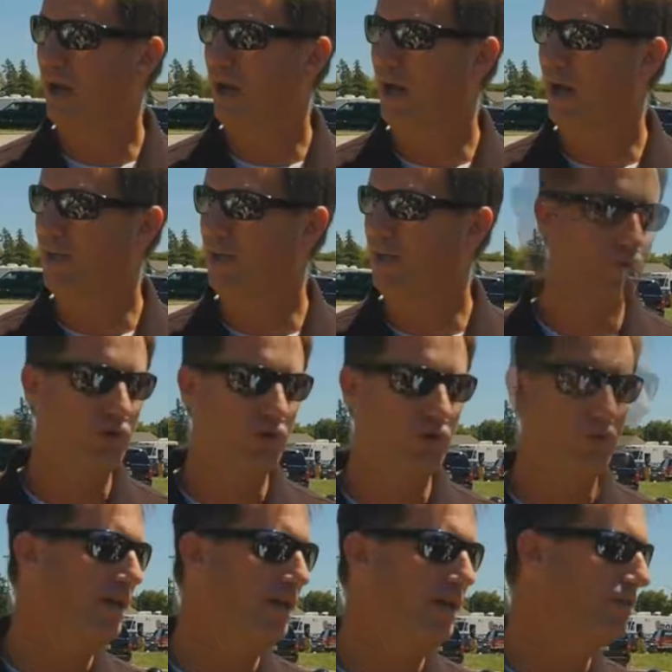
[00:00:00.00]
search
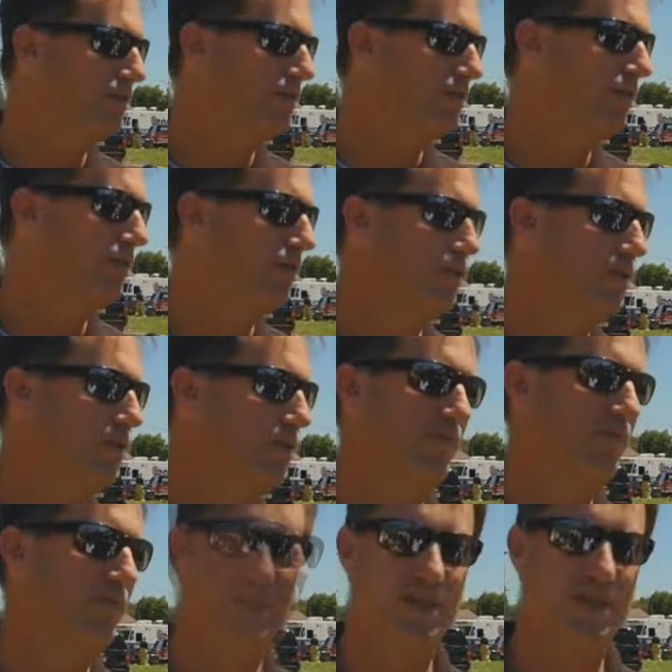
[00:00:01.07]
runs through the
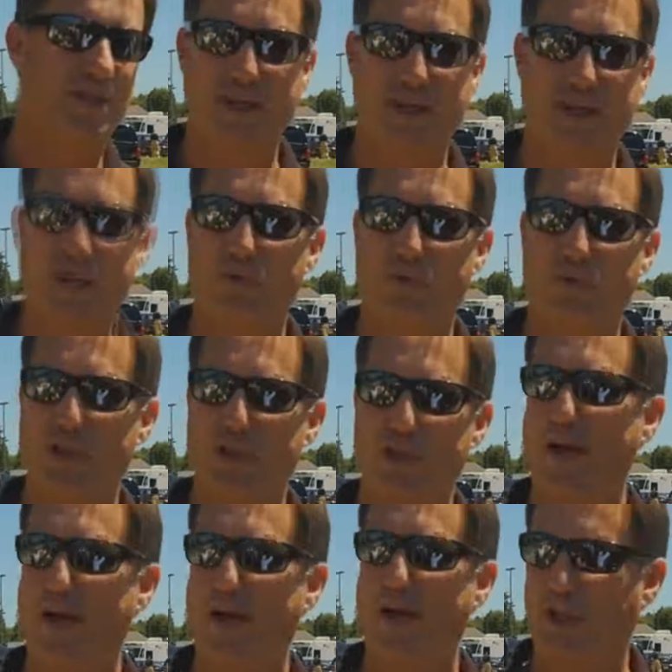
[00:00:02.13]
facility, through the
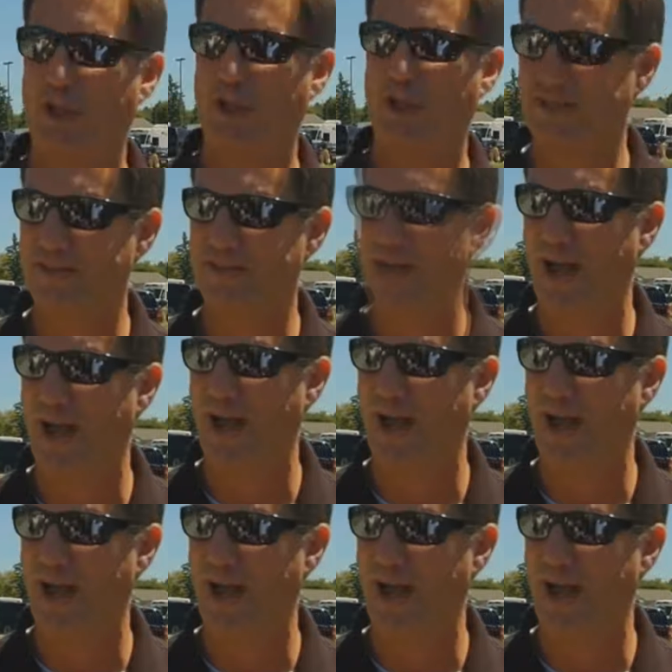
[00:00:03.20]
temple at this time.